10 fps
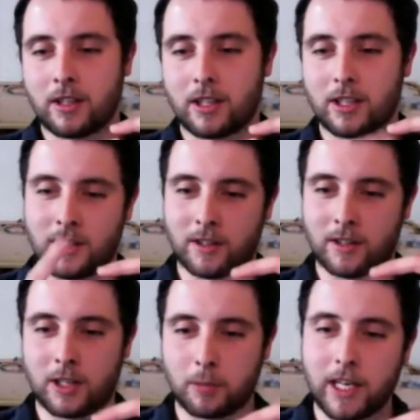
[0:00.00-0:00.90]
this, the
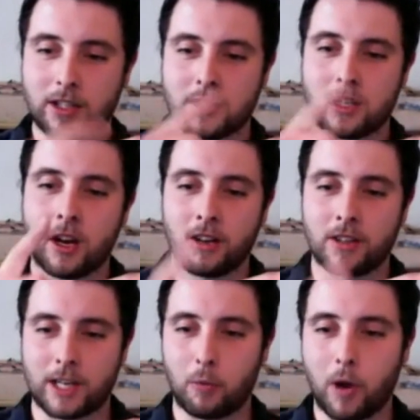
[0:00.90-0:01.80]
spin just
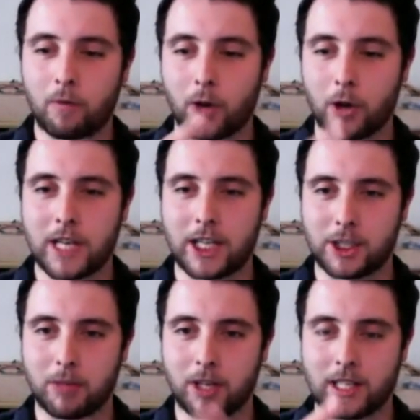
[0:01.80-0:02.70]
turns at one
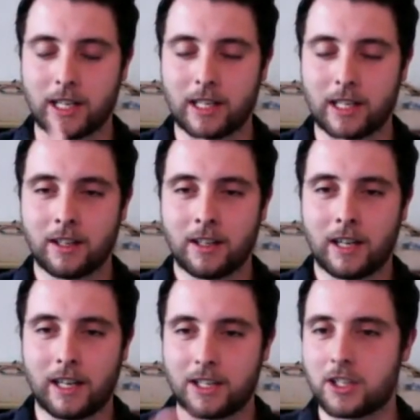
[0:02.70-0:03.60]
rotation per day,
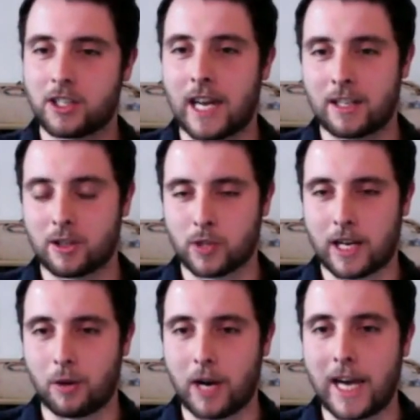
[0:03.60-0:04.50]
and it just cancels
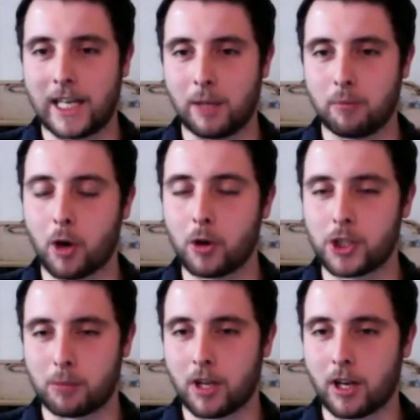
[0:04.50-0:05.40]
out any
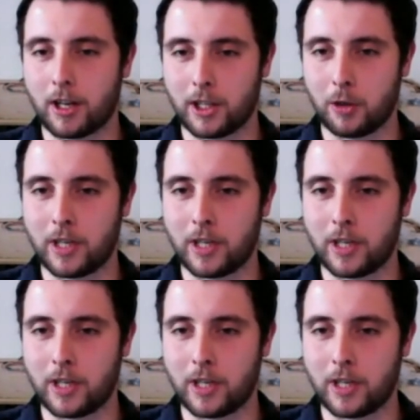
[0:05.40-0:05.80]
motion blur that you